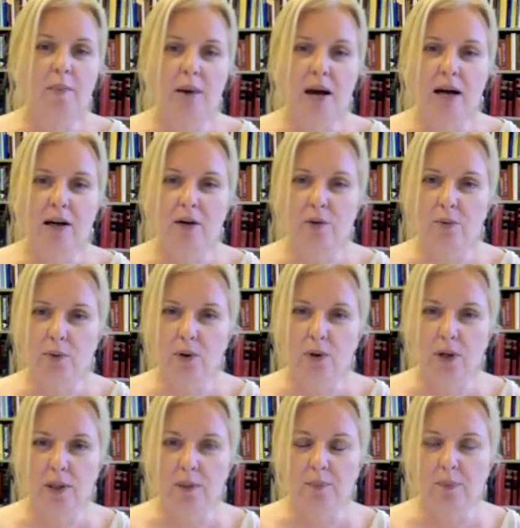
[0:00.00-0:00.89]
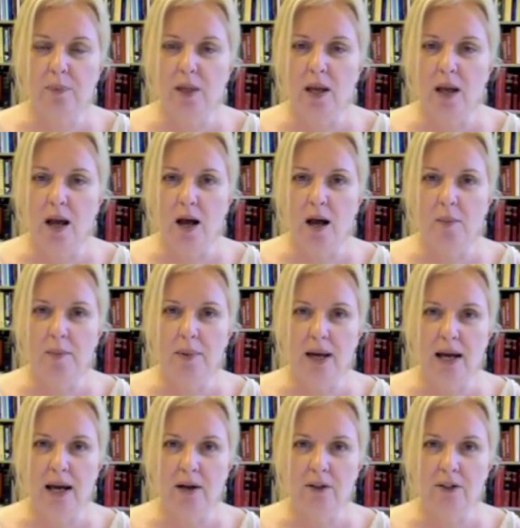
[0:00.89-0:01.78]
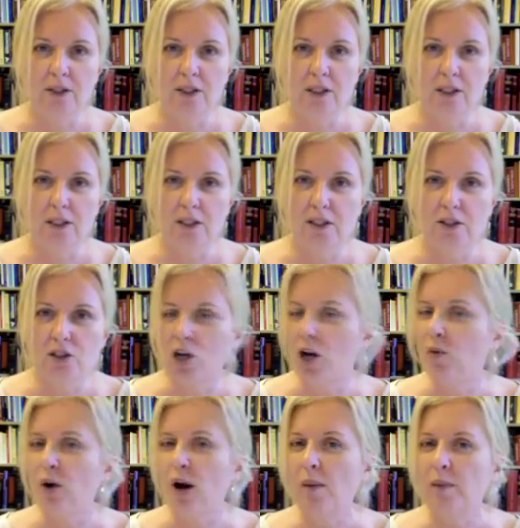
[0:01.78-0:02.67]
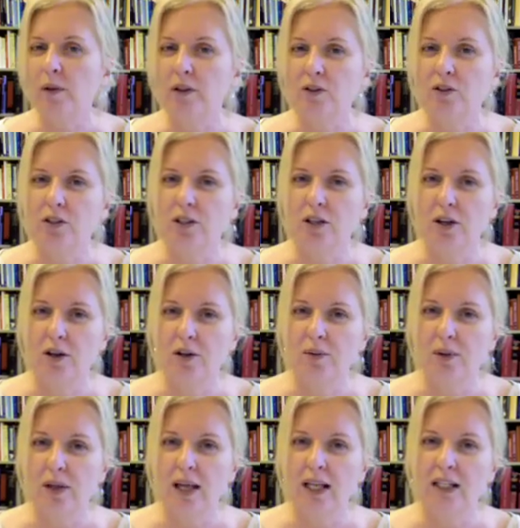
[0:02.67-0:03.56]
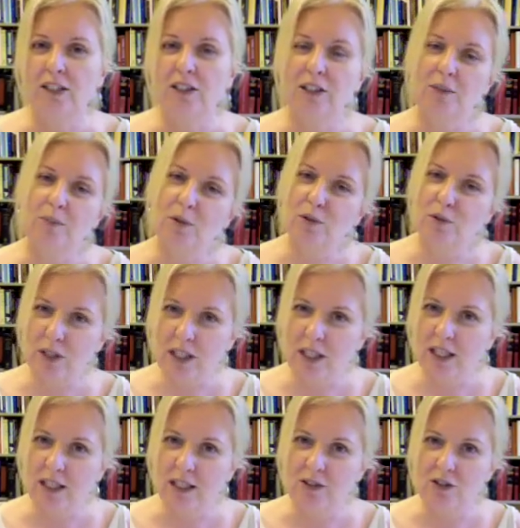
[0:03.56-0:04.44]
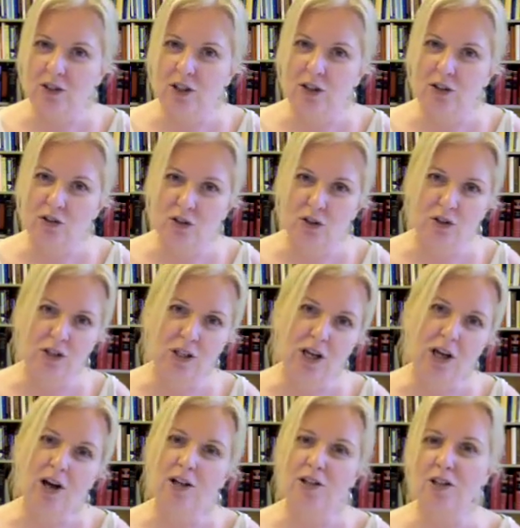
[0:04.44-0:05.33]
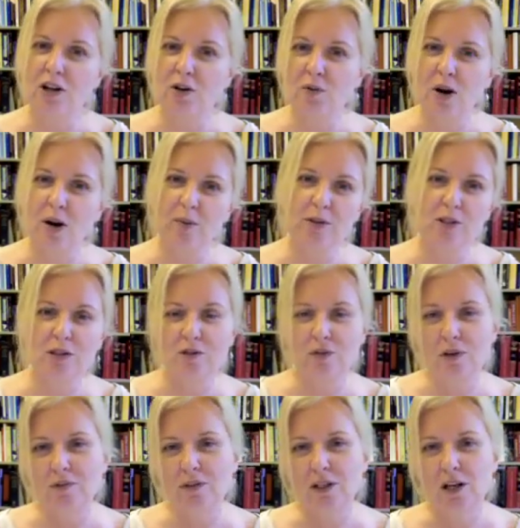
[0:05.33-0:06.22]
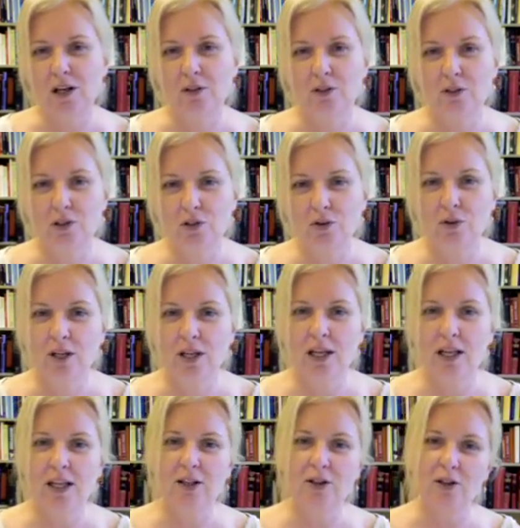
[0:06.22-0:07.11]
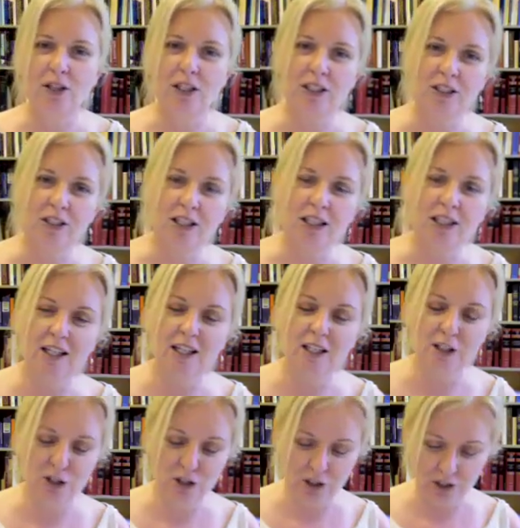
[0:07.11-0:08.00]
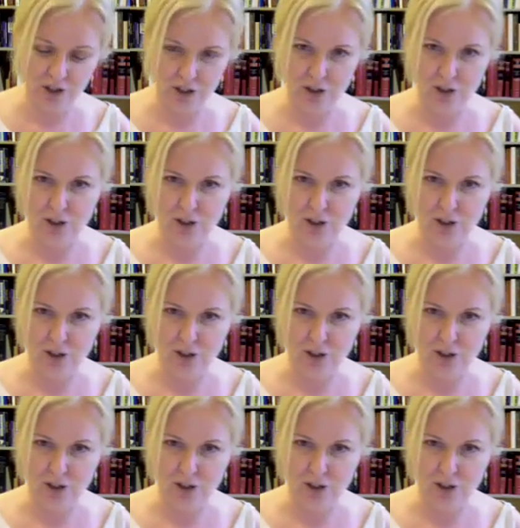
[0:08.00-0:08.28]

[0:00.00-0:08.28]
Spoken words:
McElroy about John Roberts, you know, and it's a book for kids, you know, so it's like, oh, John Roberts, his favorite color is green, look at his kids,